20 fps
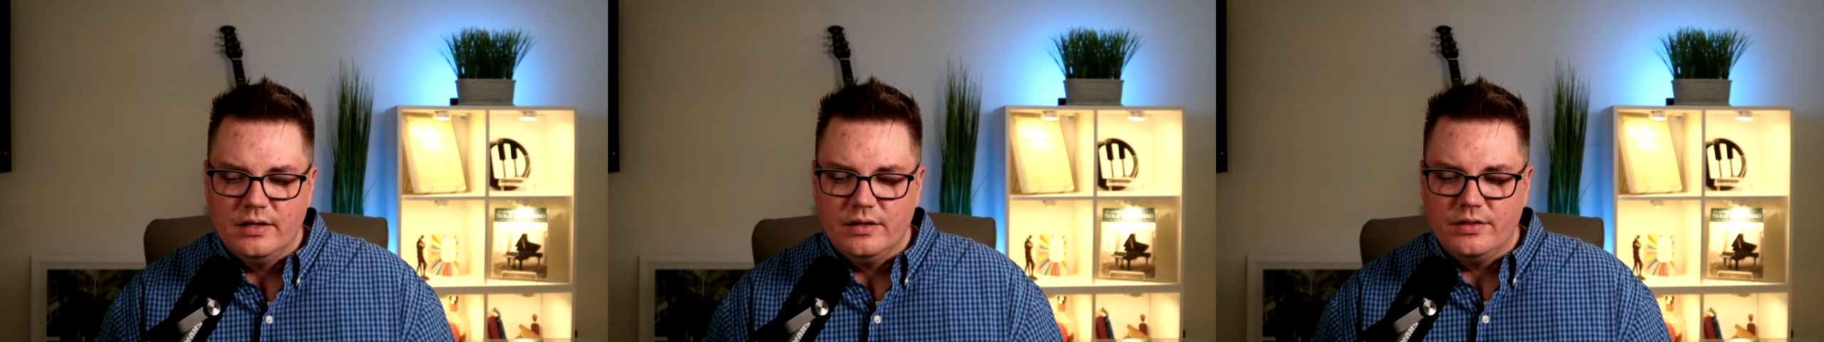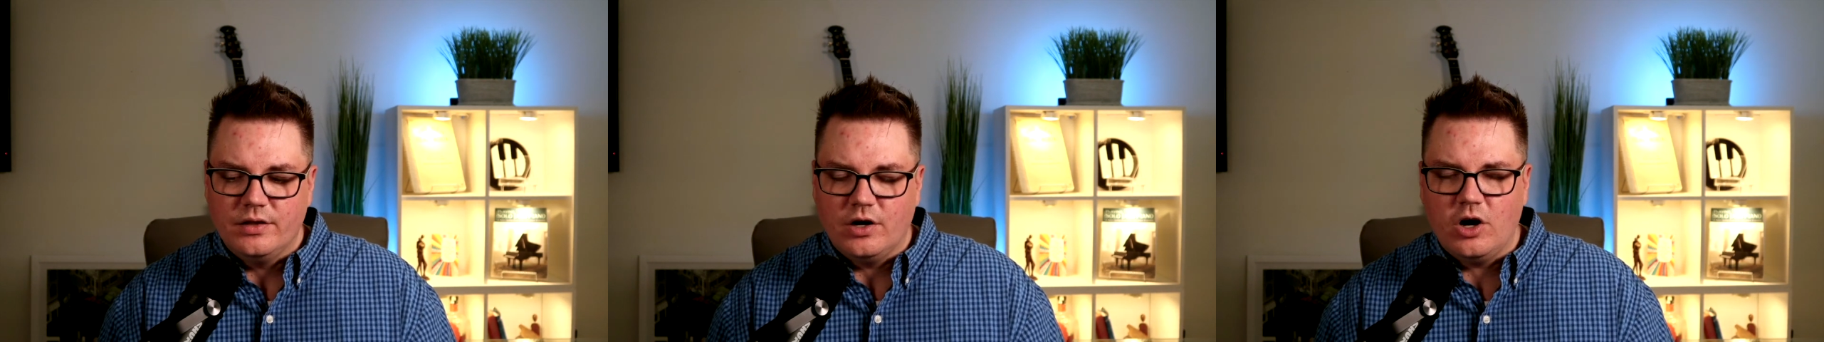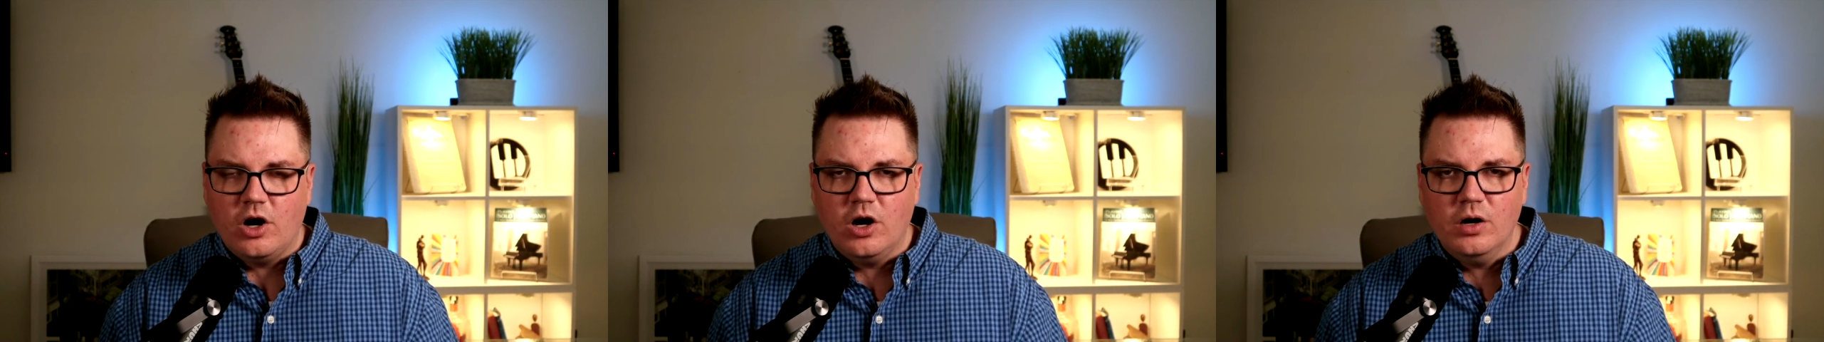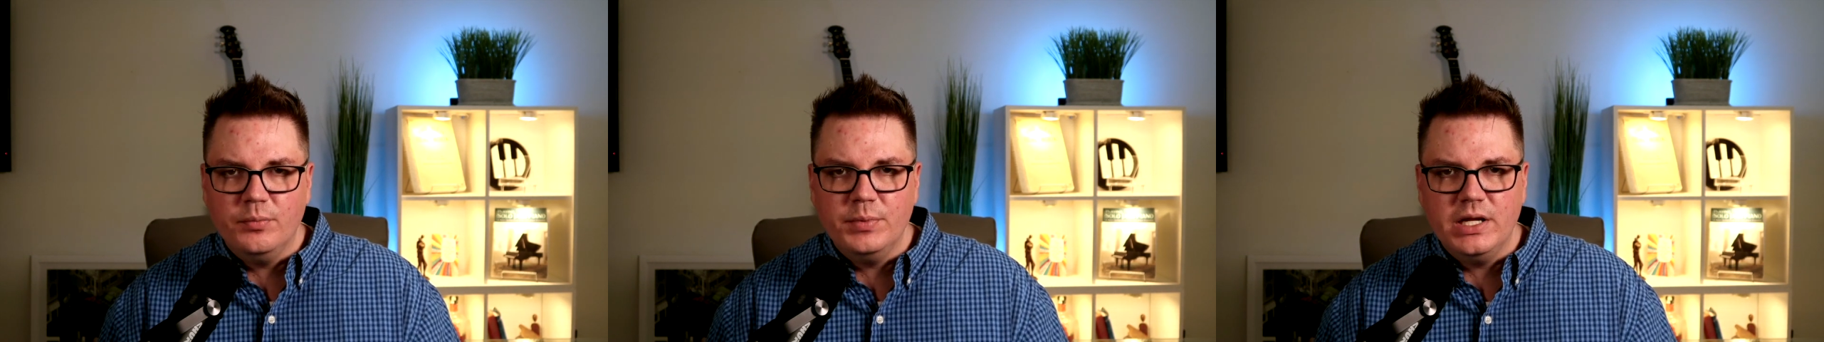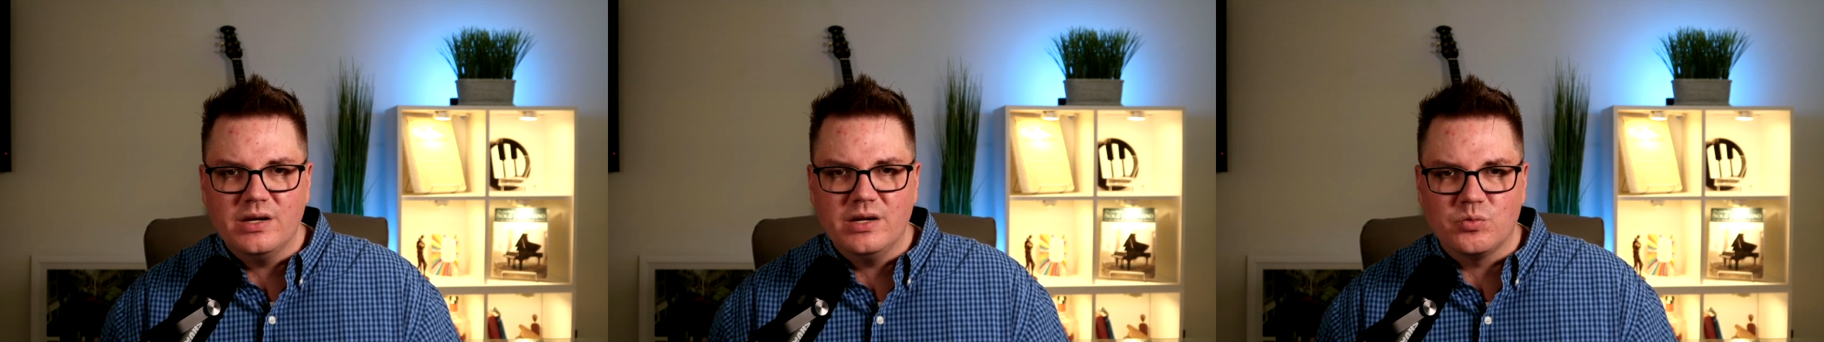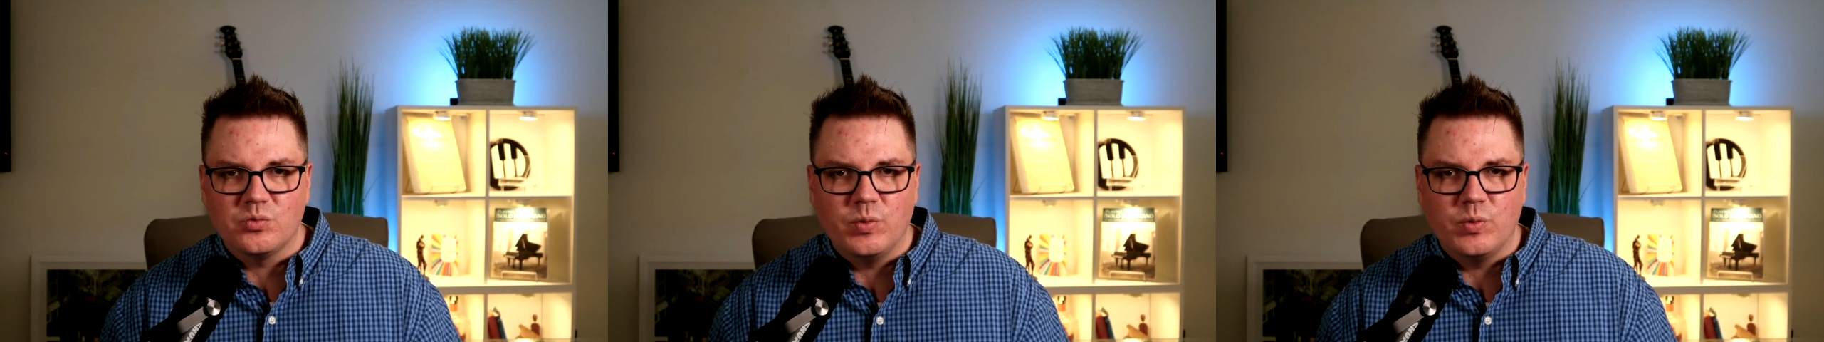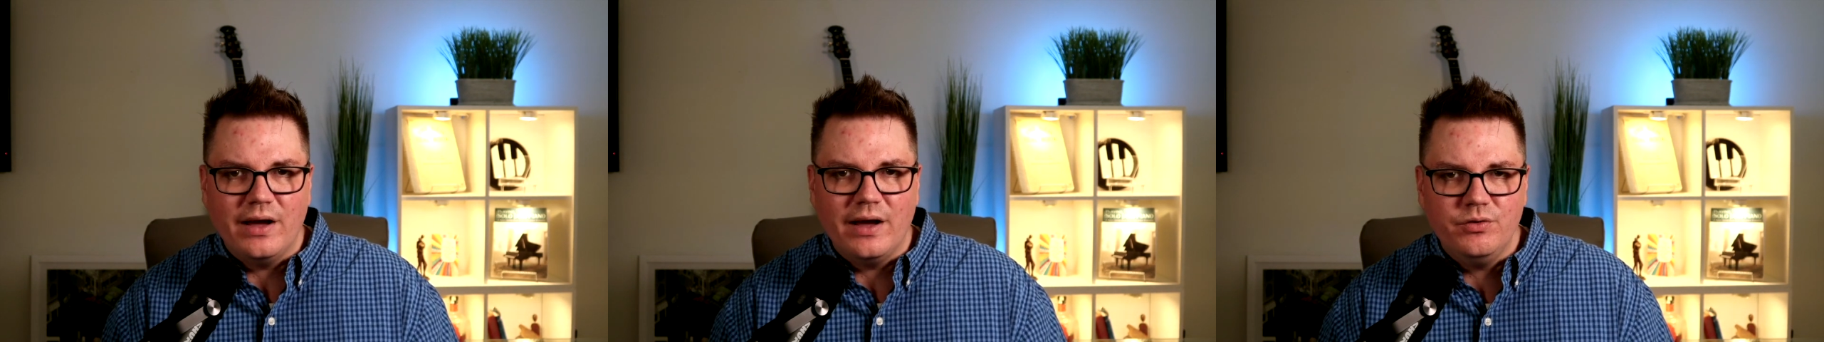the harmony
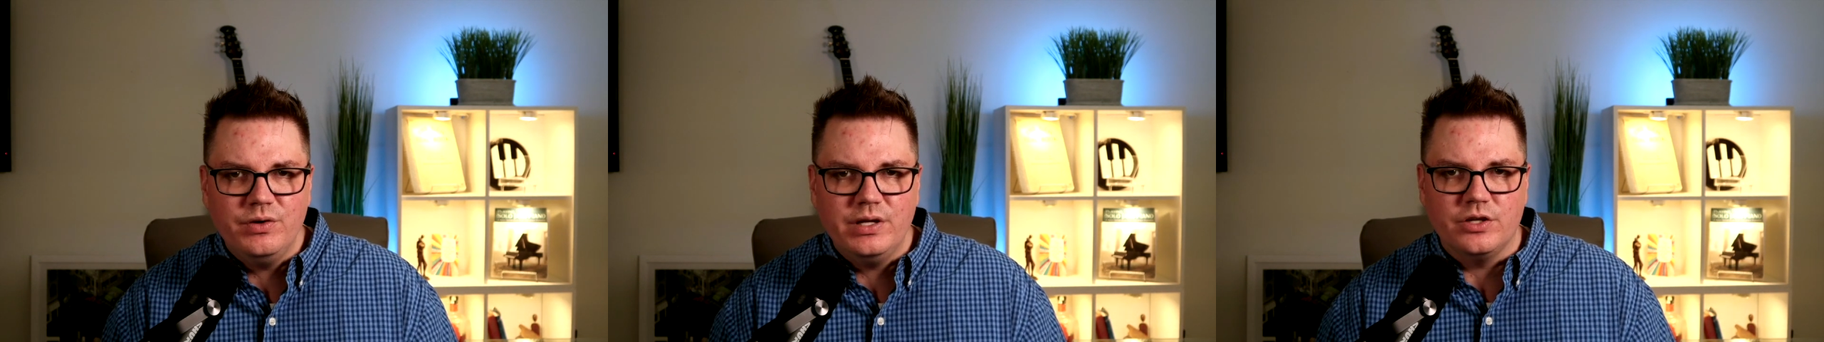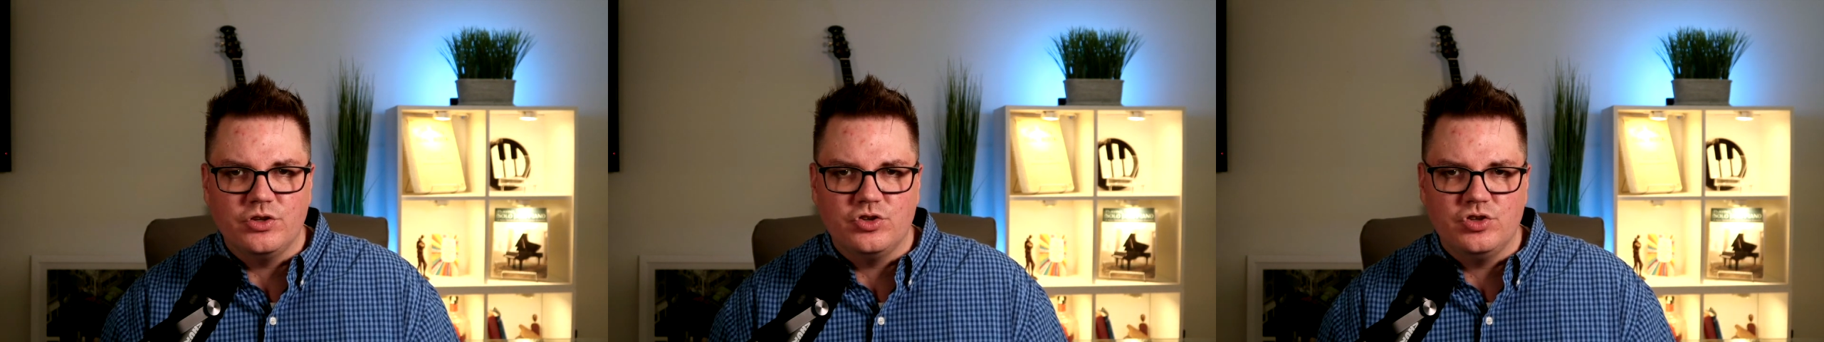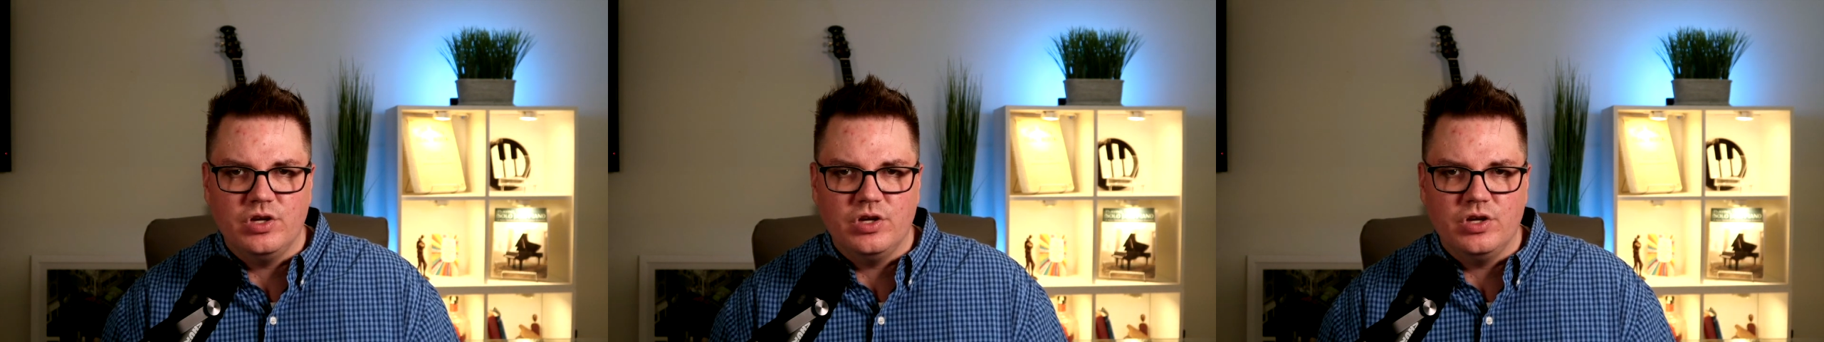around it